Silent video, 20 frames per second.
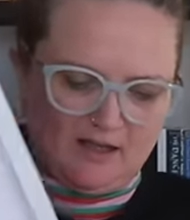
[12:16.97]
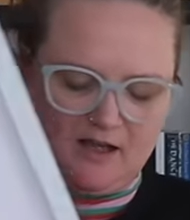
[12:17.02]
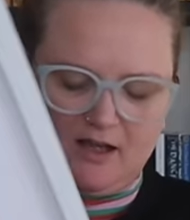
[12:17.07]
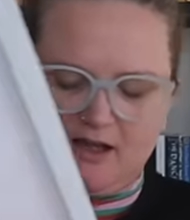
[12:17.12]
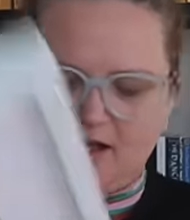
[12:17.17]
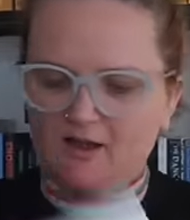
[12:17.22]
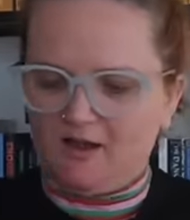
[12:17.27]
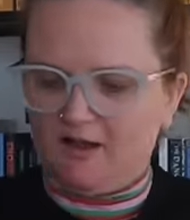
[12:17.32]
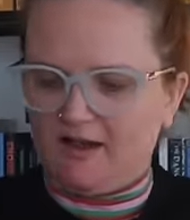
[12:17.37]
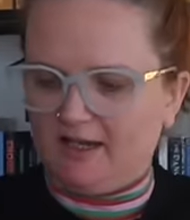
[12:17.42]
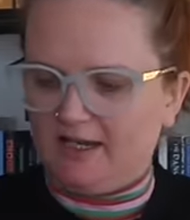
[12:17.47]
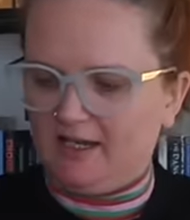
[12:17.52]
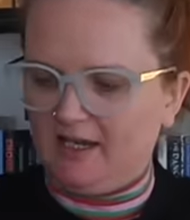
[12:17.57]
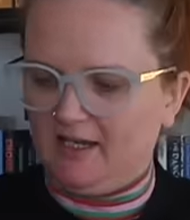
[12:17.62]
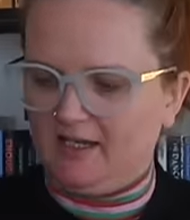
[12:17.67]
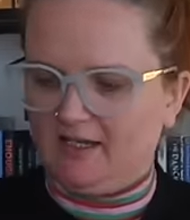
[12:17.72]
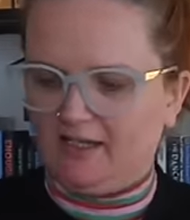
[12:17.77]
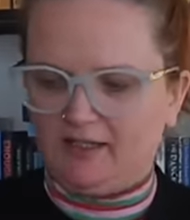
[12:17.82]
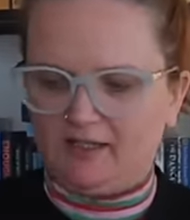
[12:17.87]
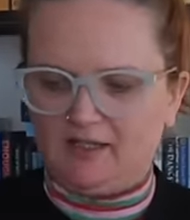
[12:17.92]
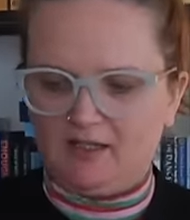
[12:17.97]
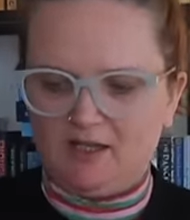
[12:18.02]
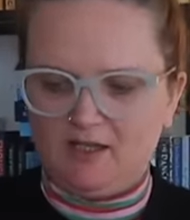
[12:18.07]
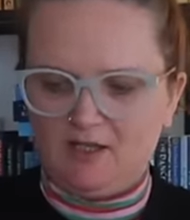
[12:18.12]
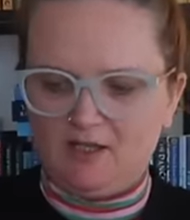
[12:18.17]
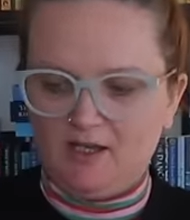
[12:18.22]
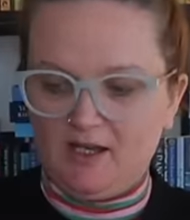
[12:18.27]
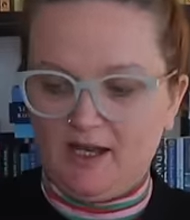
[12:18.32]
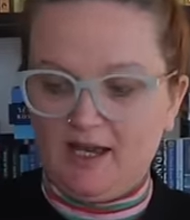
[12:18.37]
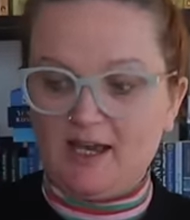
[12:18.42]
I
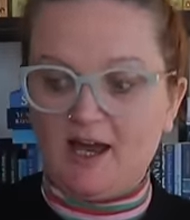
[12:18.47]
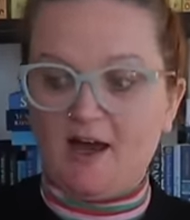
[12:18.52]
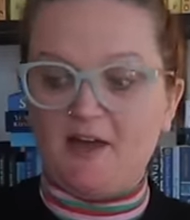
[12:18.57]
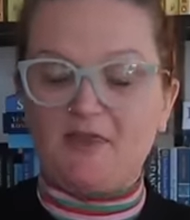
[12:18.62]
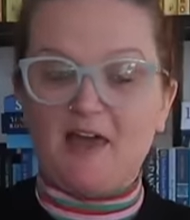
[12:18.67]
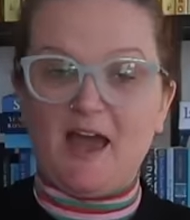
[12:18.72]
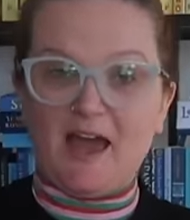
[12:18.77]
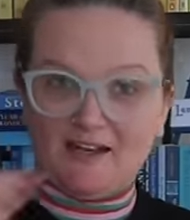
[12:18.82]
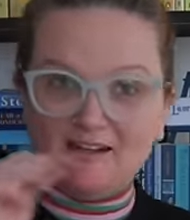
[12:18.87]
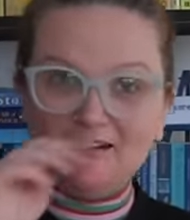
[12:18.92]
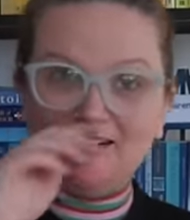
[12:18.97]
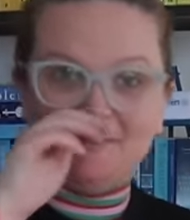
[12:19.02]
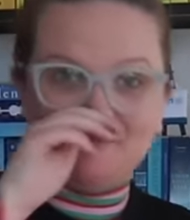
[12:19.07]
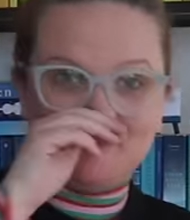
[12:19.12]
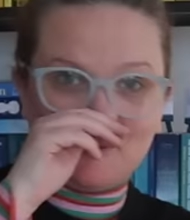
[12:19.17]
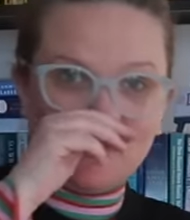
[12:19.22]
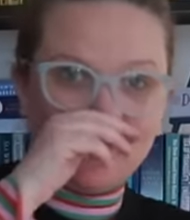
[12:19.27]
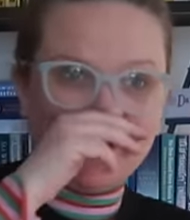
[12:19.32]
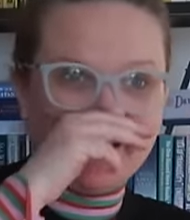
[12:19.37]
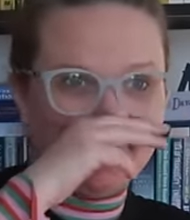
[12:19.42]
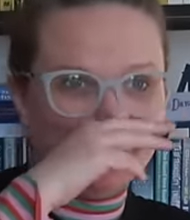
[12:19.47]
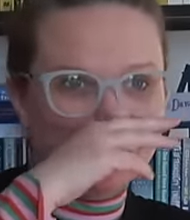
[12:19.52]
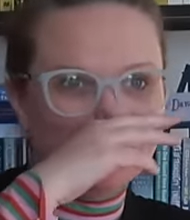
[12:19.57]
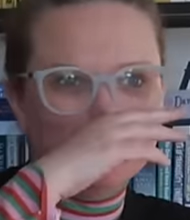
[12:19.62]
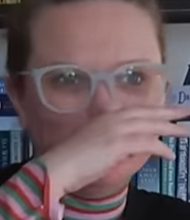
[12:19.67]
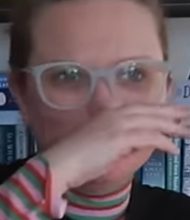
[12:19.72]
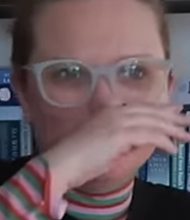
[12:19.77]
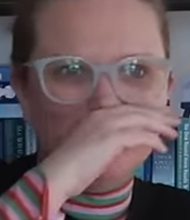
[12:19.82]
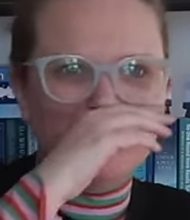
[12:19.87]
he, I uh, then bought him